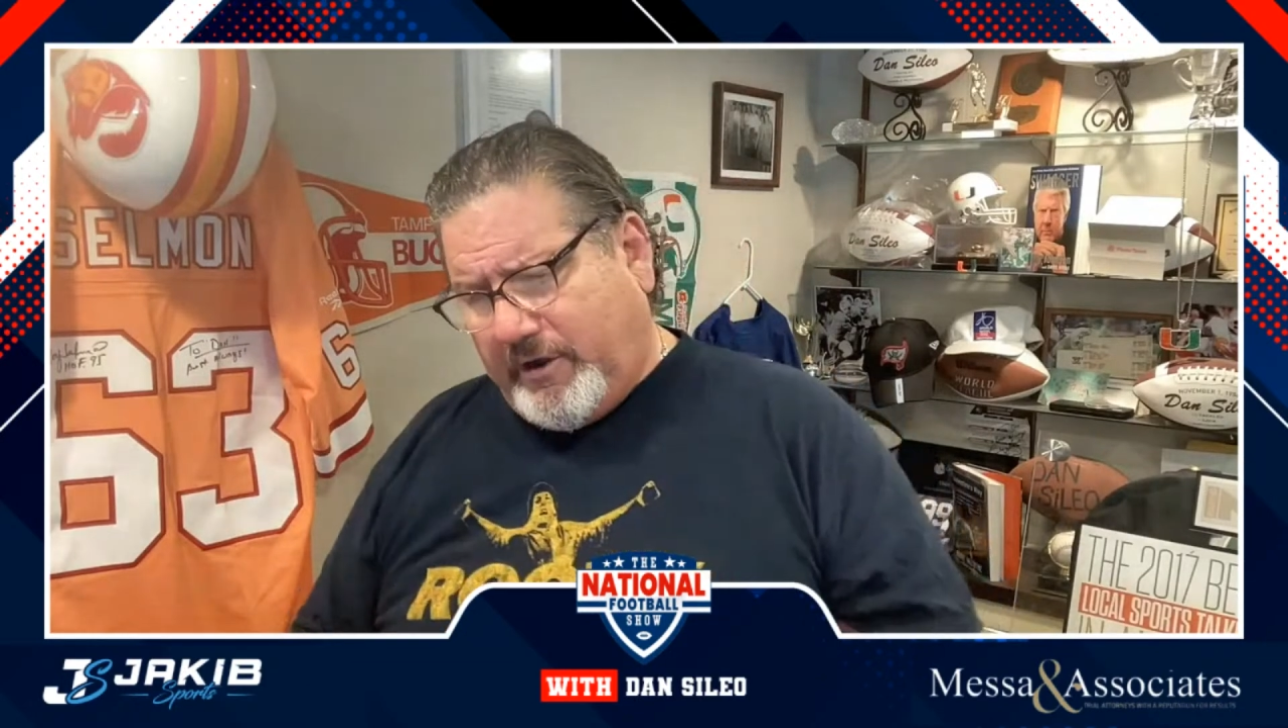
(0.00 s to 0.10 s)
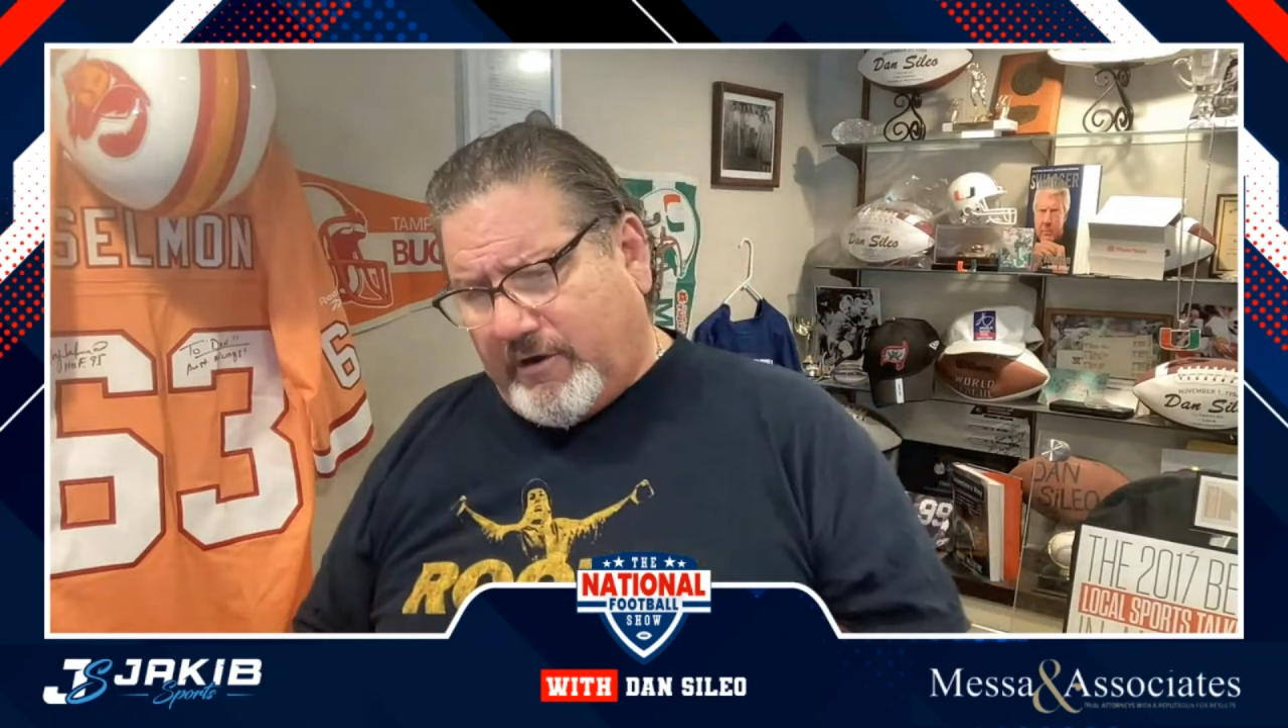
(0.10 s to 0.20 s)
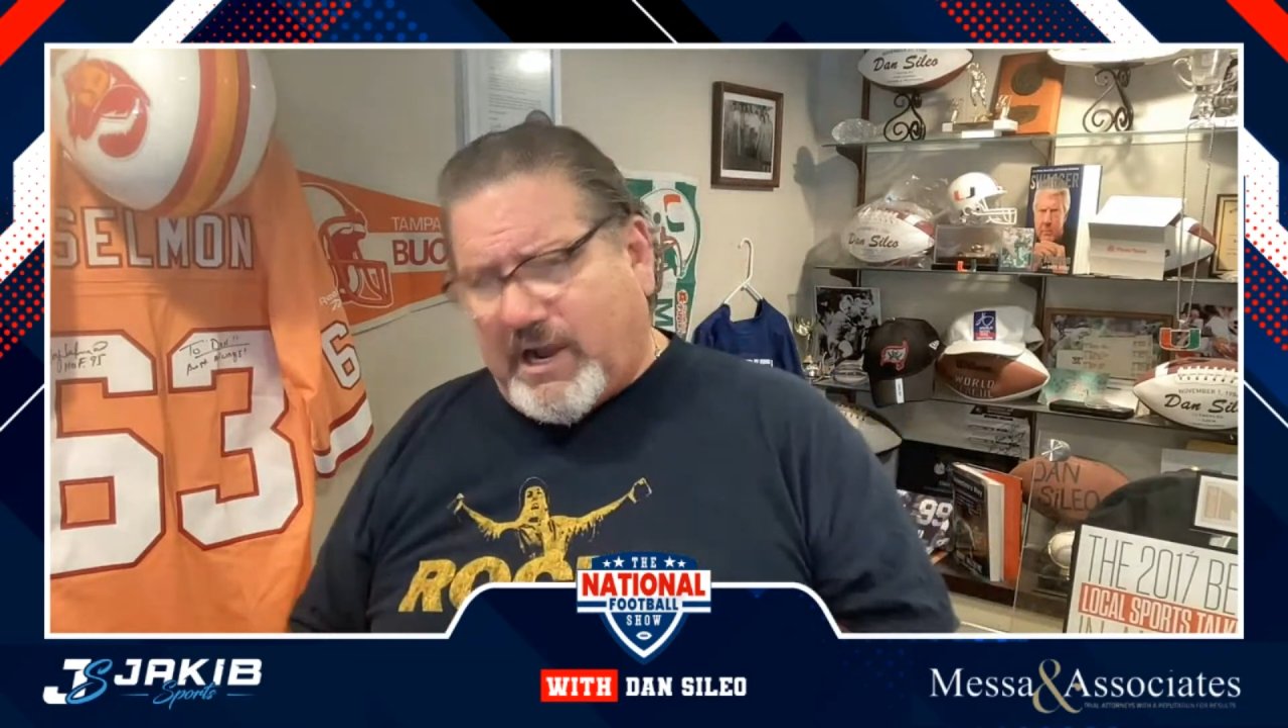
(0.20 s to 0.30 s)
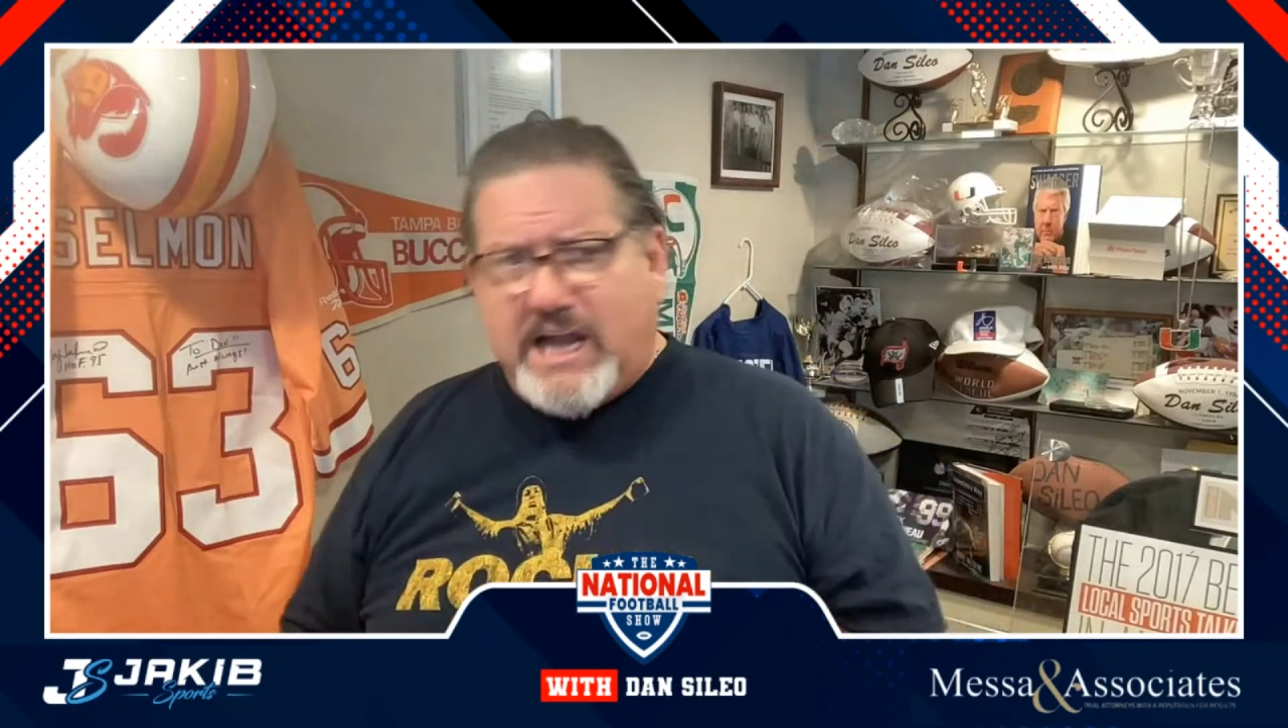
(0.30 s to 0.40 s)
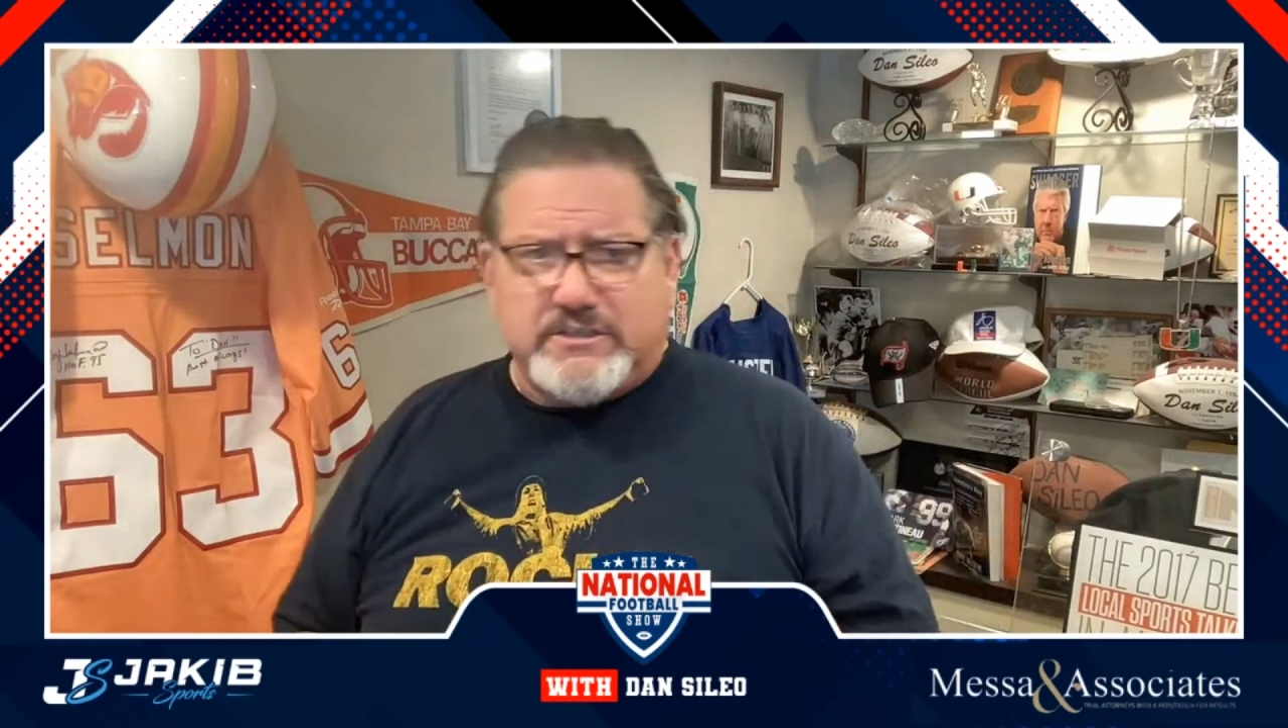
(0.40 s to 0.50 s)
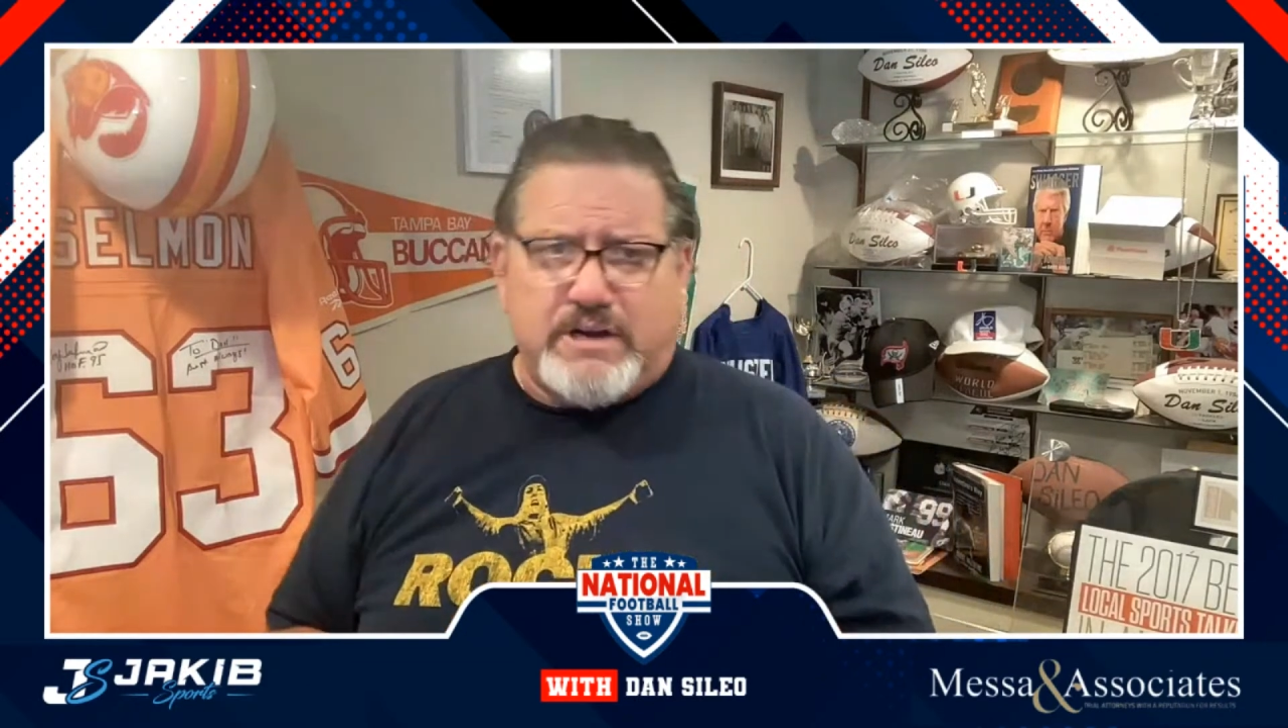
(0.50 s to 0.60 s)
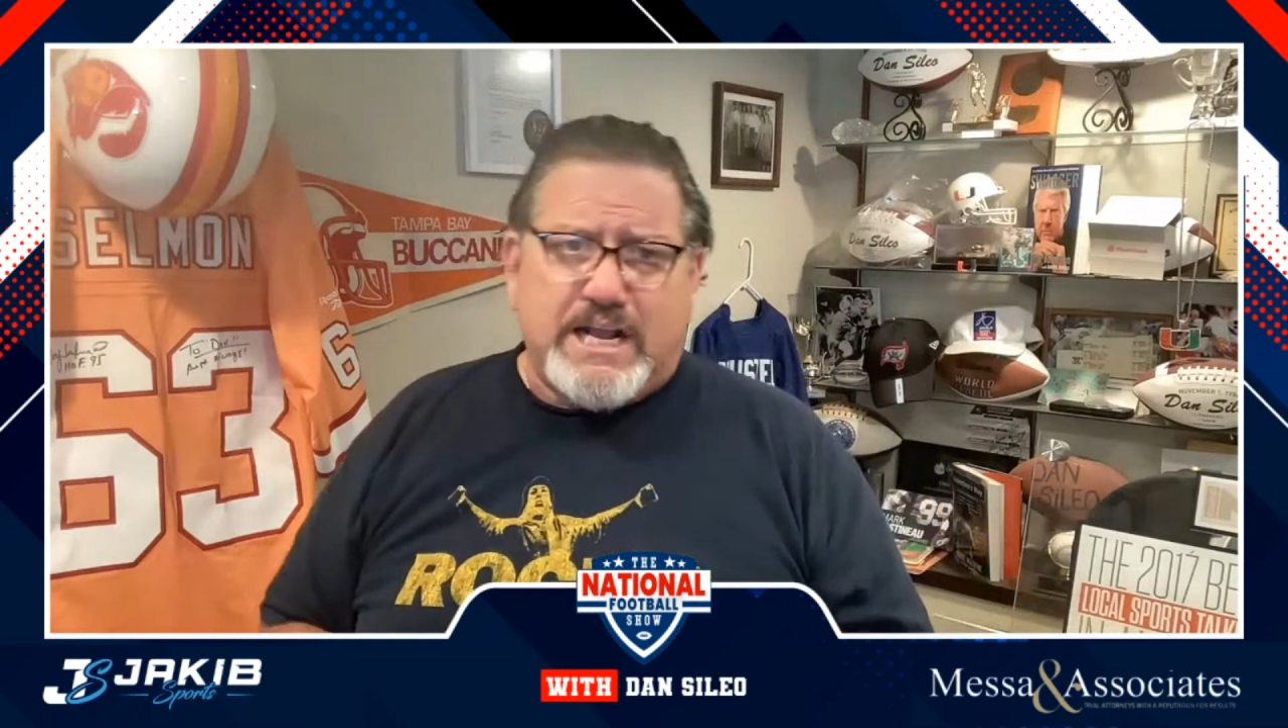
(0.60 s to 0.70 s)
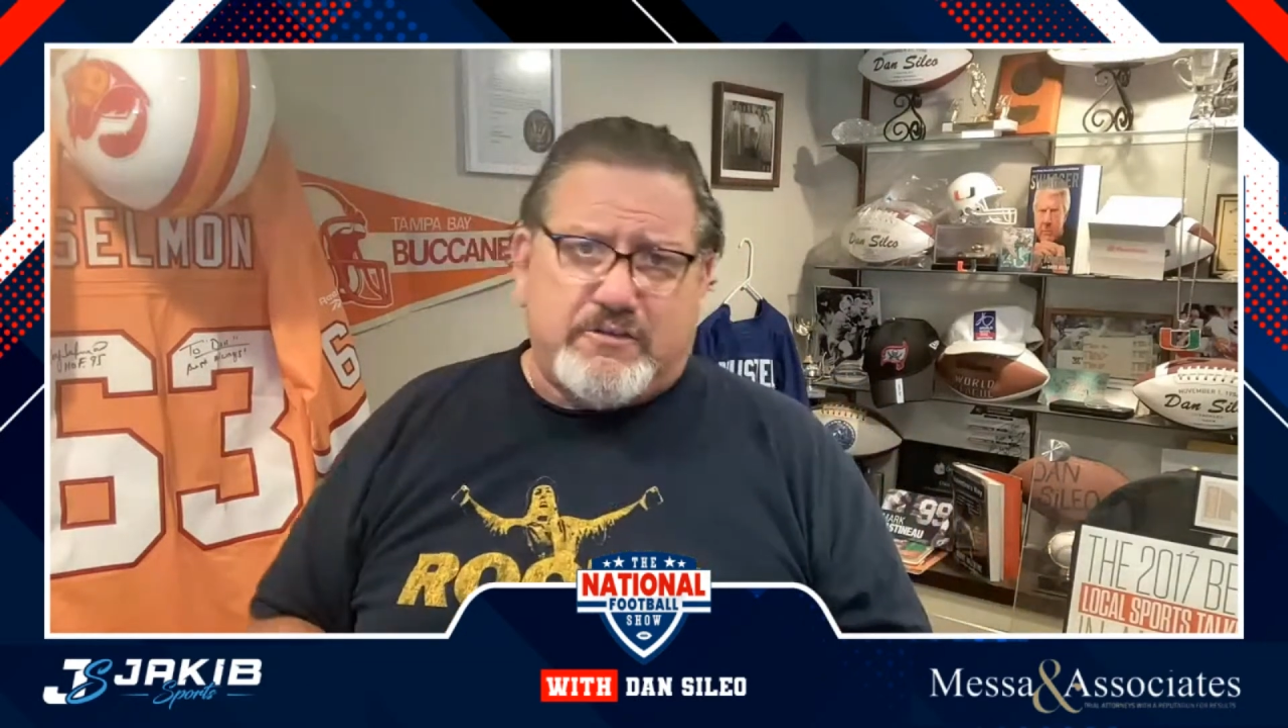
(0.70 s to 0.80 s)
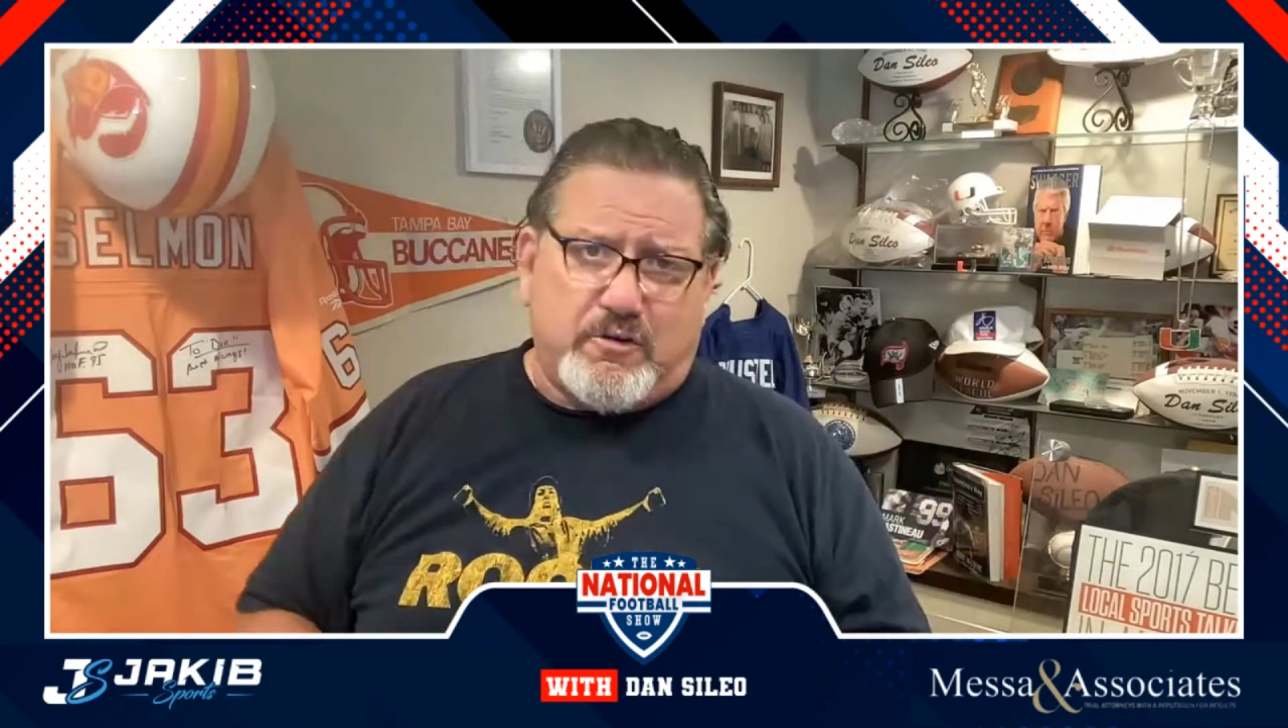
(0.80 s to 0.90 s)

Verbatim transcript: of your contract,